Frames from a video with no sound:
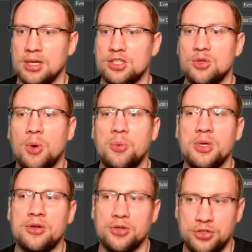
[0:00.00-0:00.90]
So what we
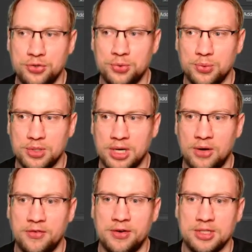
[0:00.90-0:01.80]
could do
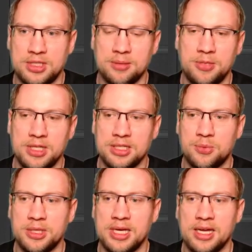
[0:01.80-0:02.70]
now very simply is
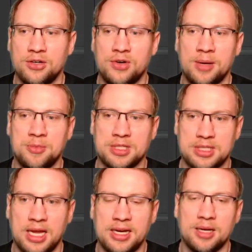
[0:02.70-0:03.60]
we can grab the
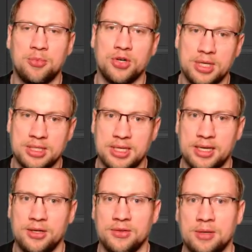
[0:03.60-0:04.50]
slider and put it
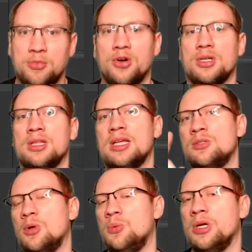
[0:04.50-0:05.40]
exactly on that point. And
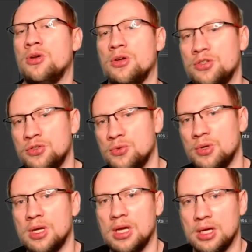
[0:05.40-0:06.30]
that's what we're going to do.
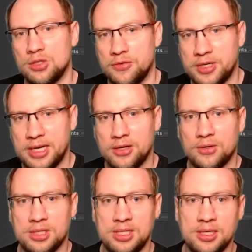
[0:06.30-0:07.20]
So if you click
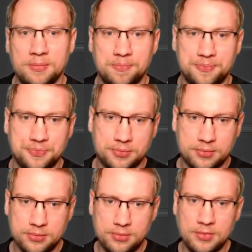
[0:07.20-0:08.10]
on here,
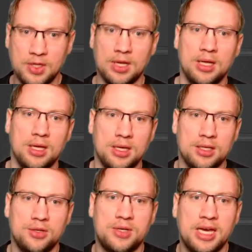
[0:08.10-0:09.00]

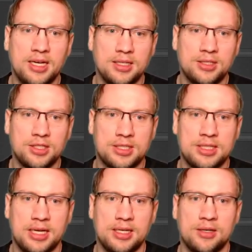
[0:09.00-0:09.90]
you can just
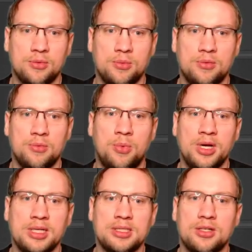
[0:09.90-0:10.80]
set
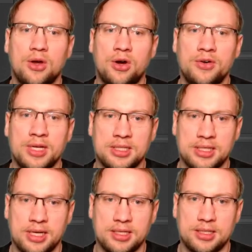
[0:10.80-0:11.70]
what is it
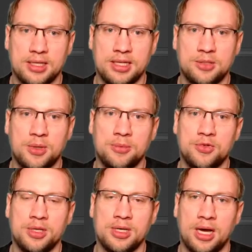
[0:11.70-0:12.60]
orienting at. And that's what I'm
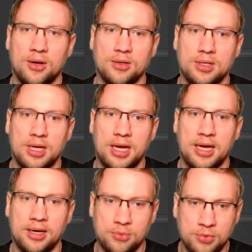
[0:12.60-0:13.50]
doing now.
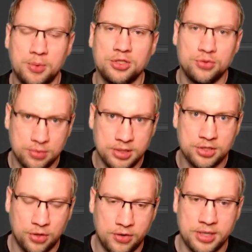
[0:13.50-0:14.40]
And we want it
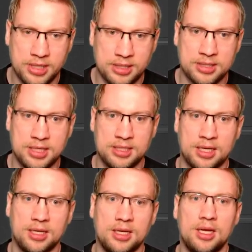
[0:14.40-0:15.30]
to orient at the center.